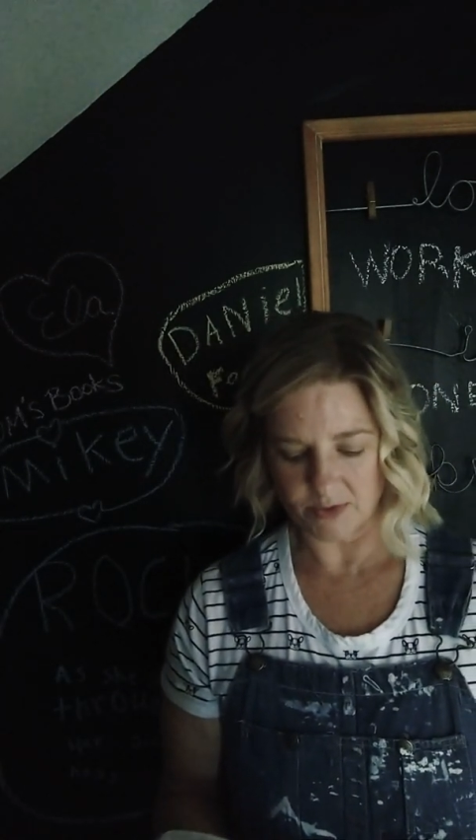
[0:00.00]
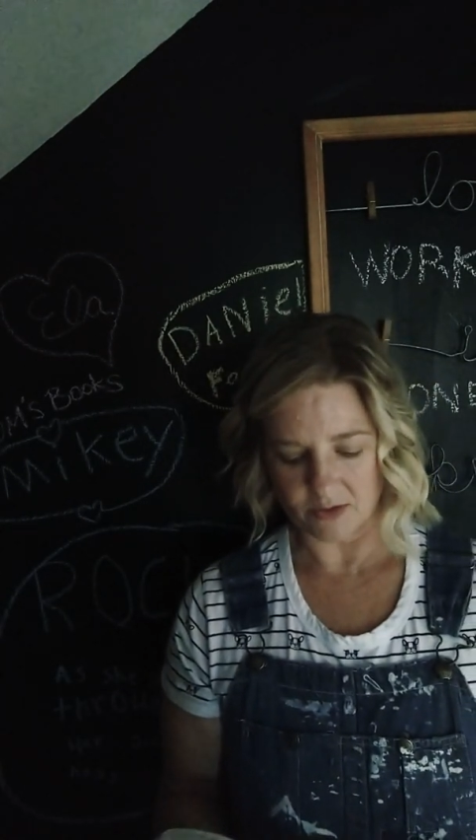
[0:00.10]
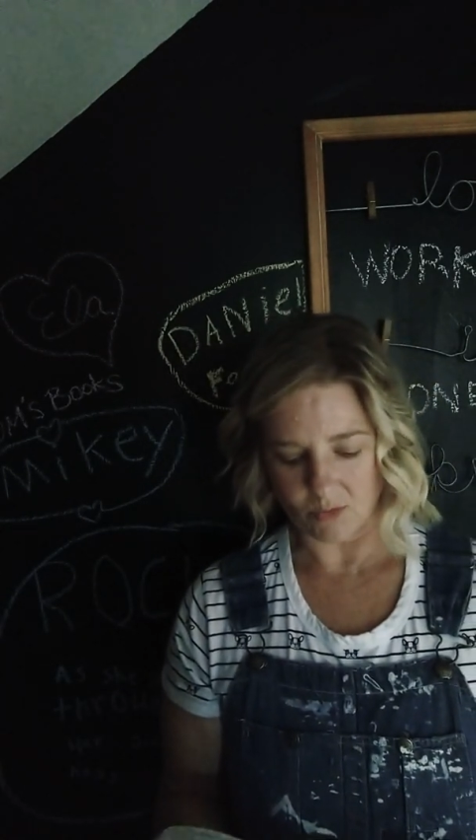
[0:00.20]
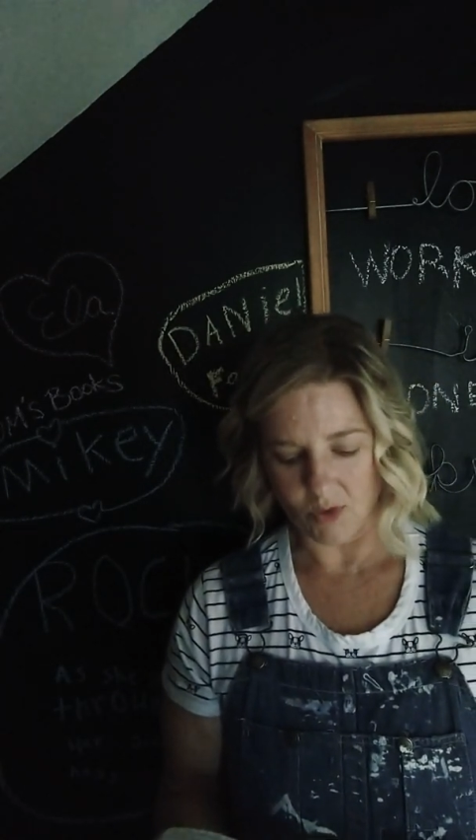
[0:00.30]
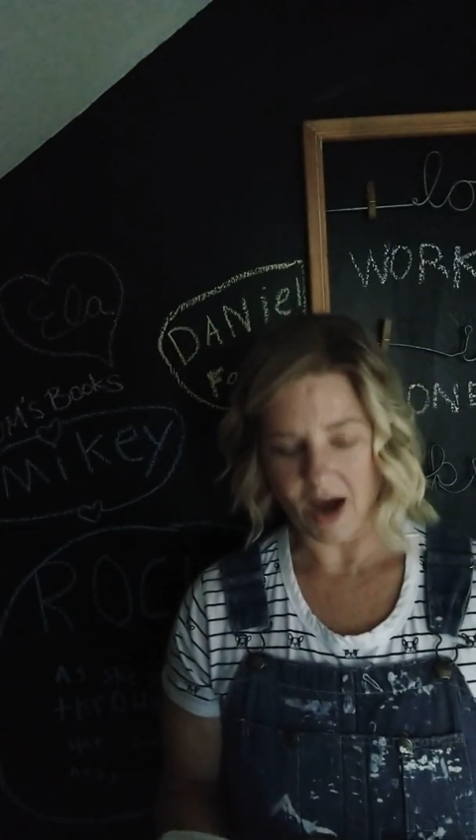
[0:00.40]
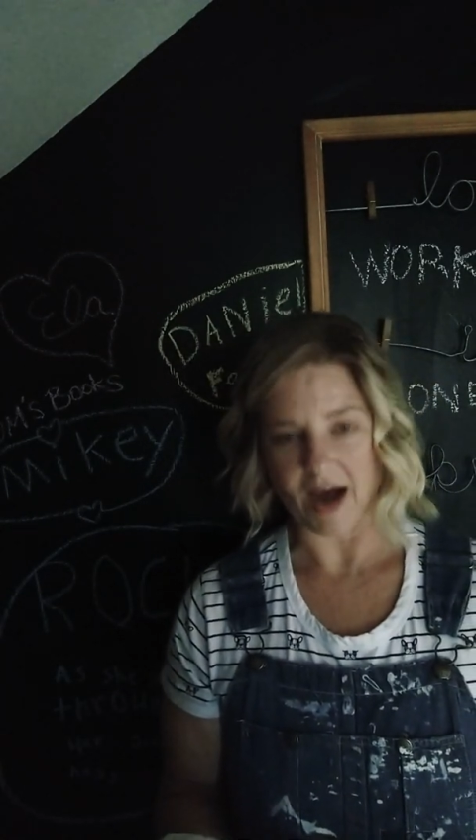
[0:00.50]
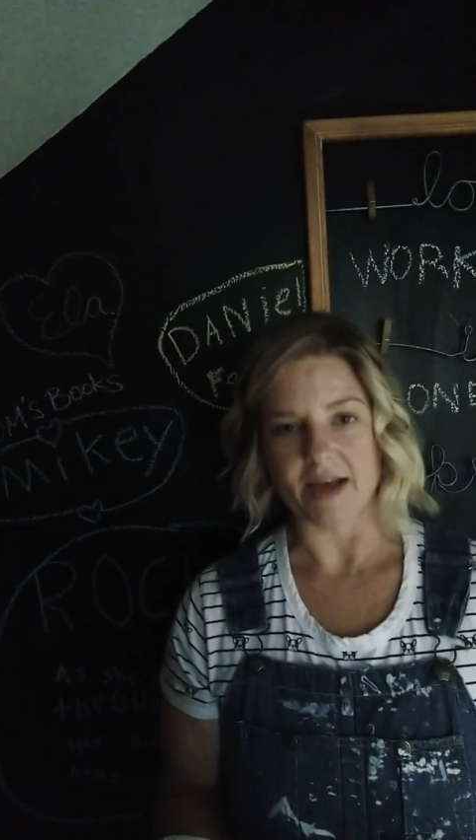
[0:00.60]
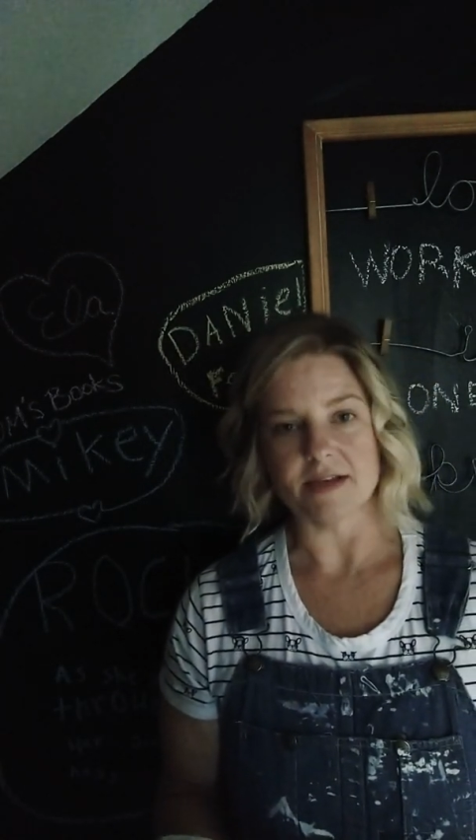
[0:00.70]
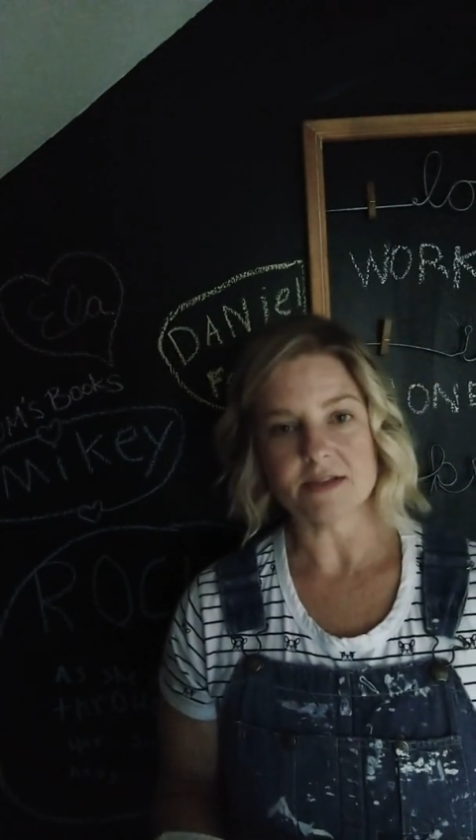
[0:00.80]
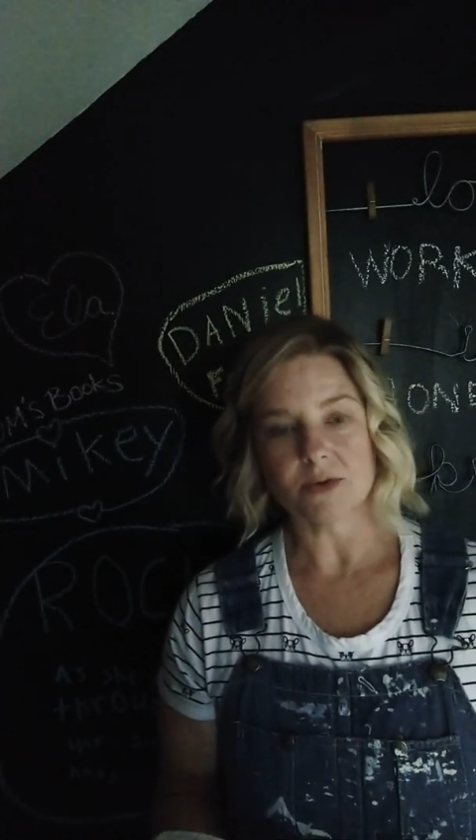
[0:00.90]
with the
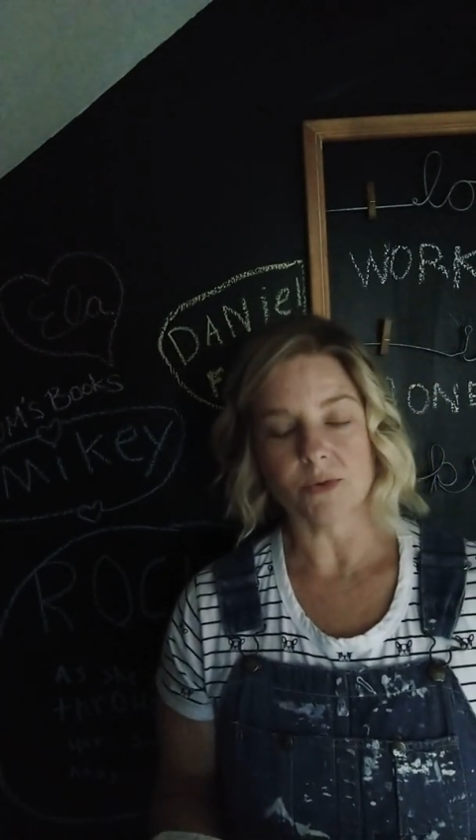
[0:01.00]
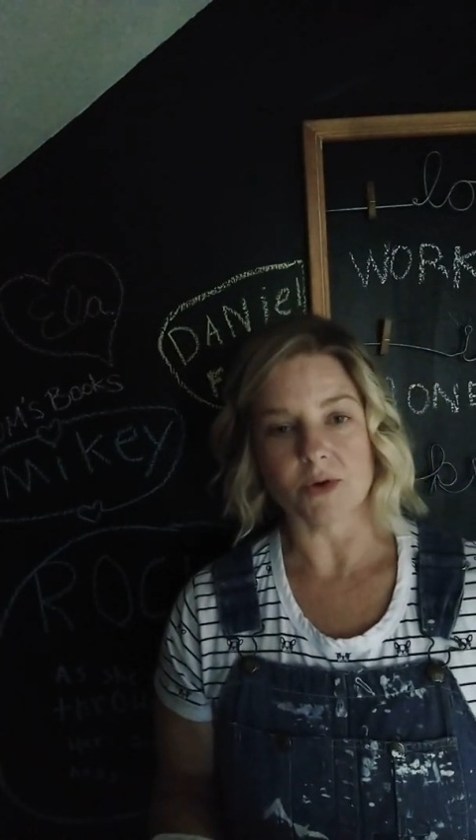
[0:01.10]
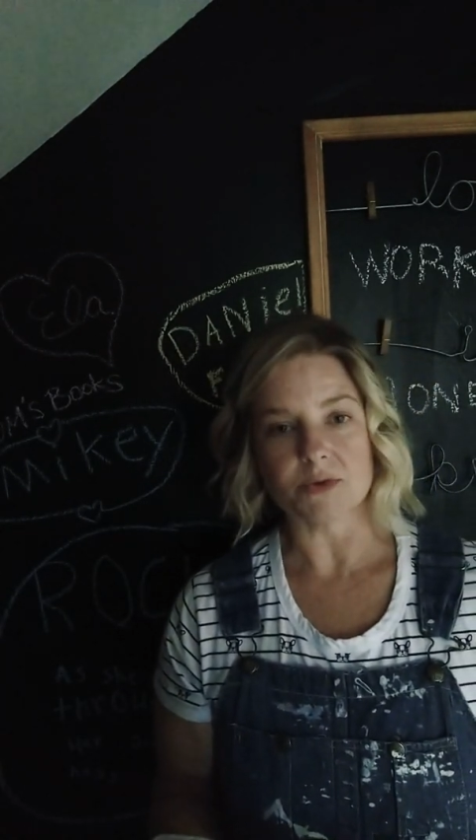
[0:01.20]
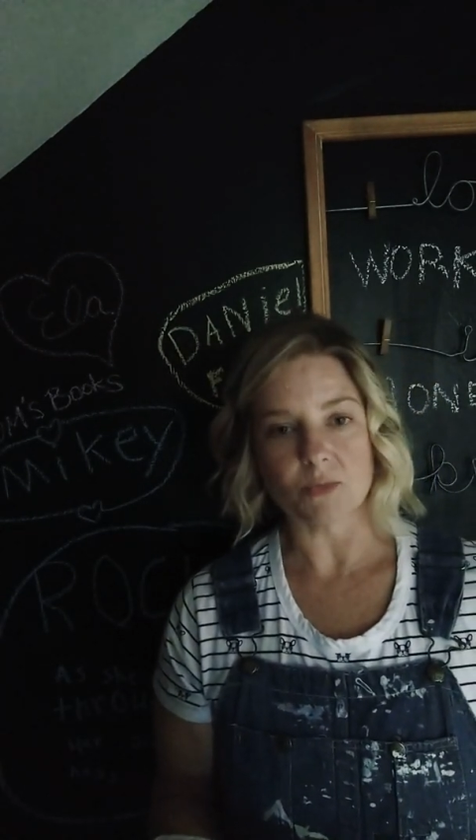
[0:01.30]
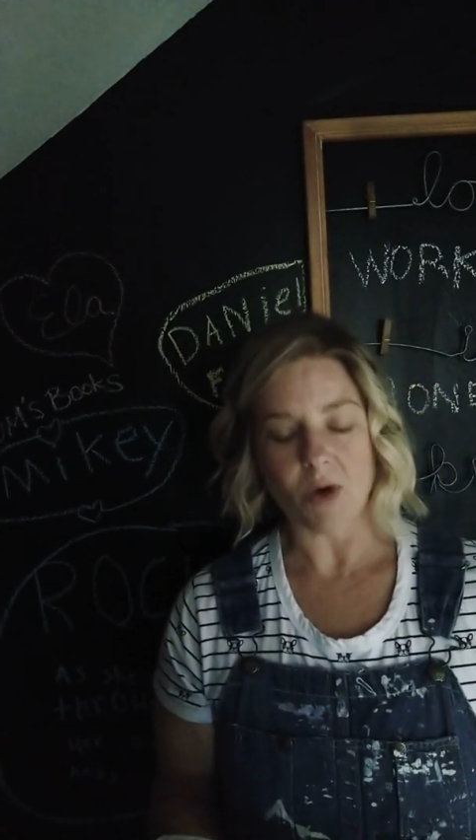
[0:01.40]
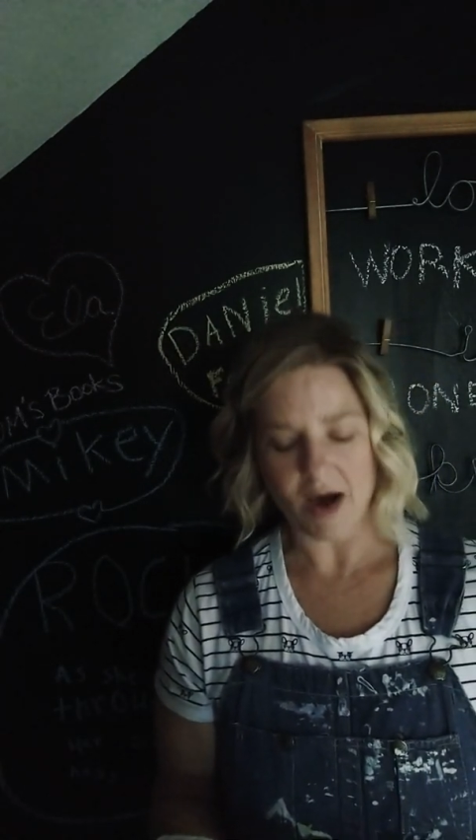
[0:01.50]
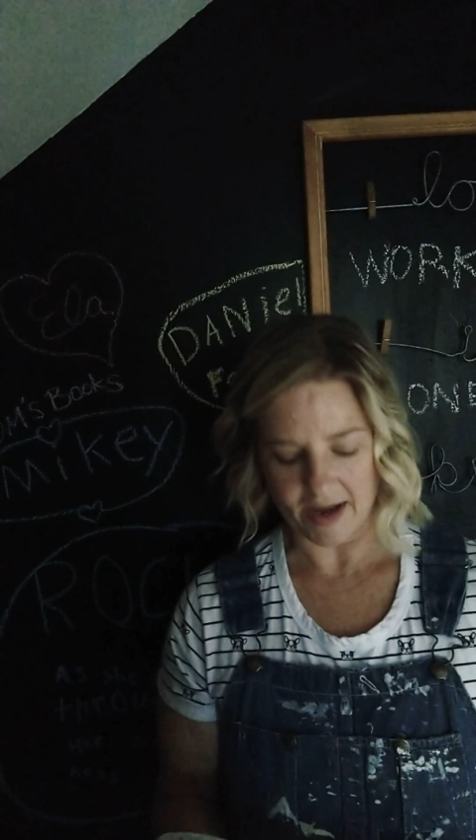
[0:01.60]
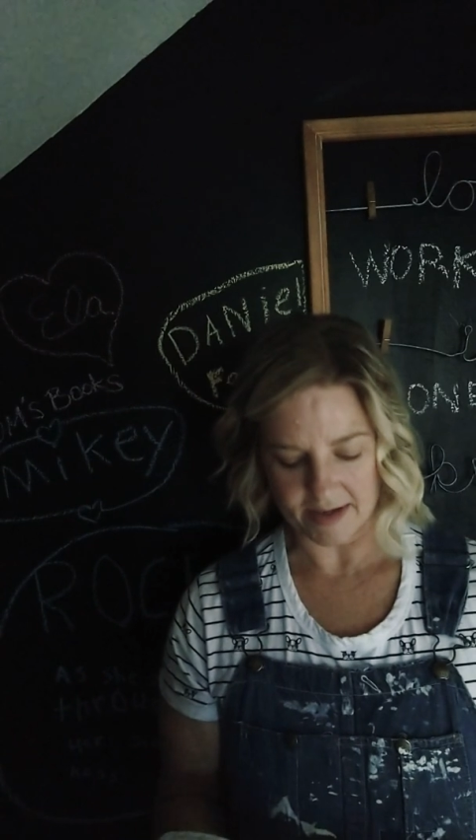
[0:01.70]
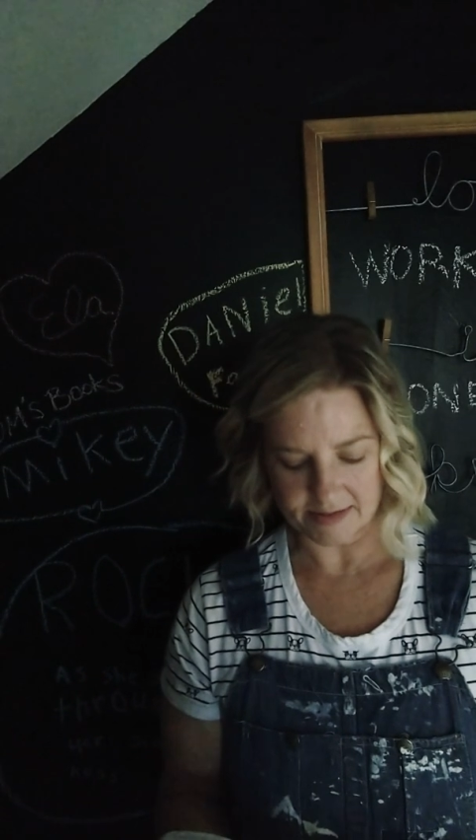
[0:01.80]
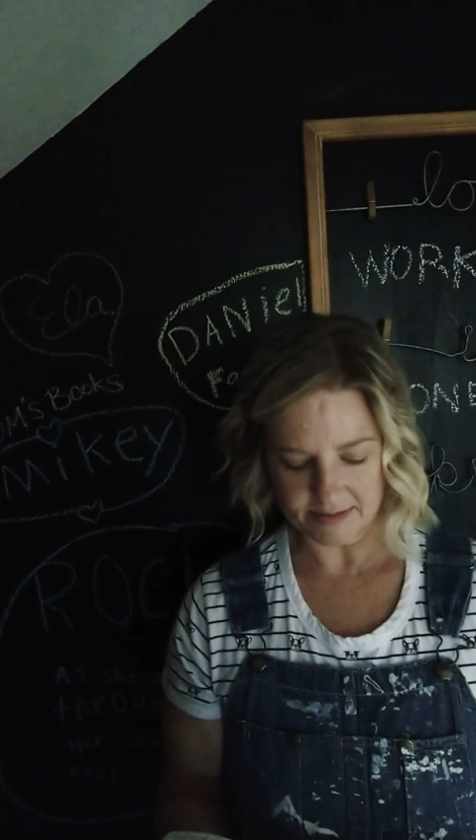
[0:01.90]
wise grows
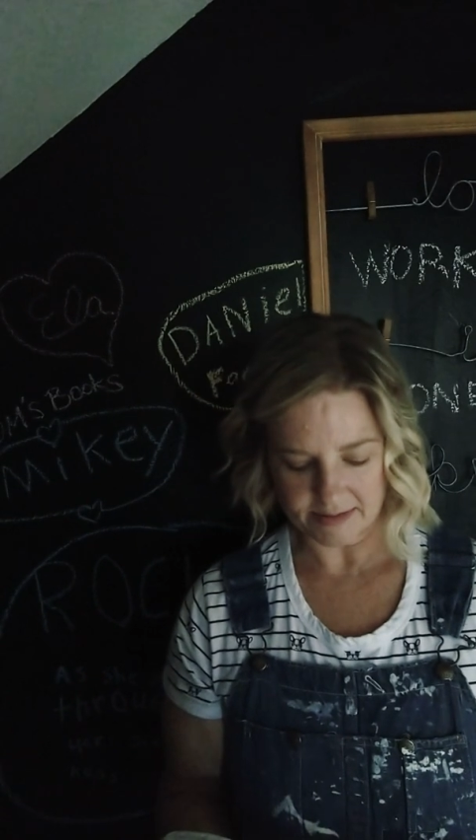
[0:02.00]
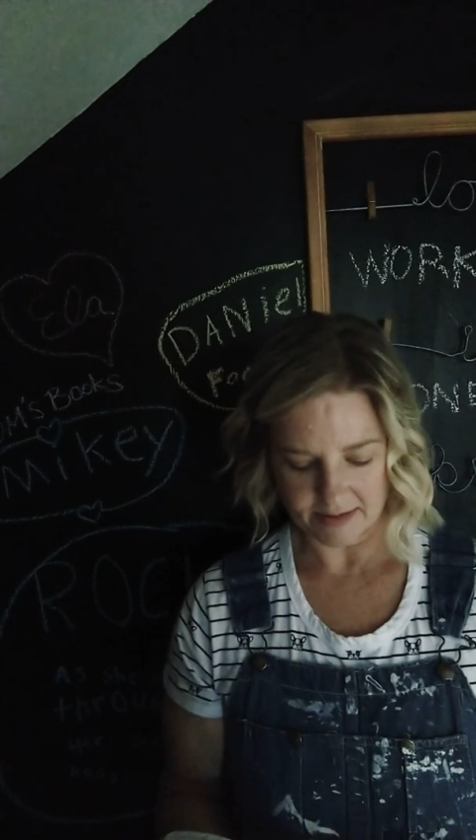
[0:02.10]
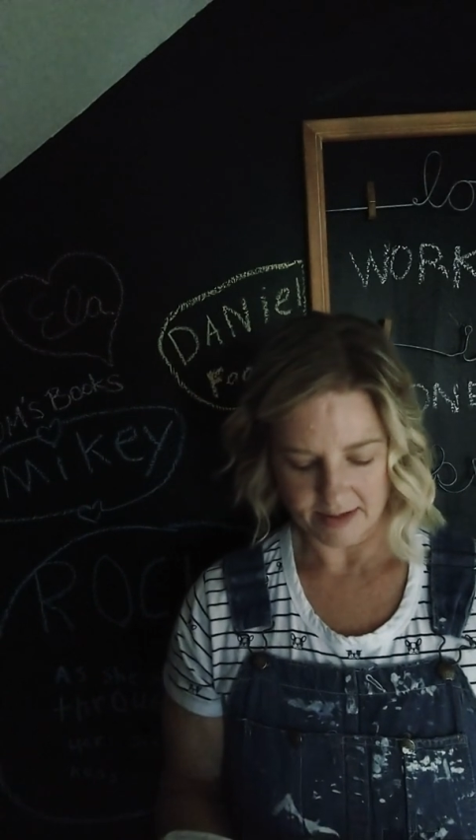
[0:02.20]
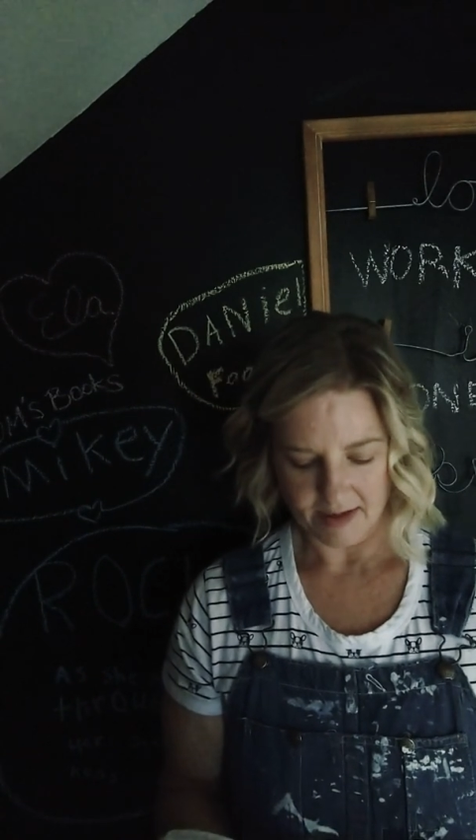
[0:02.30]
wise,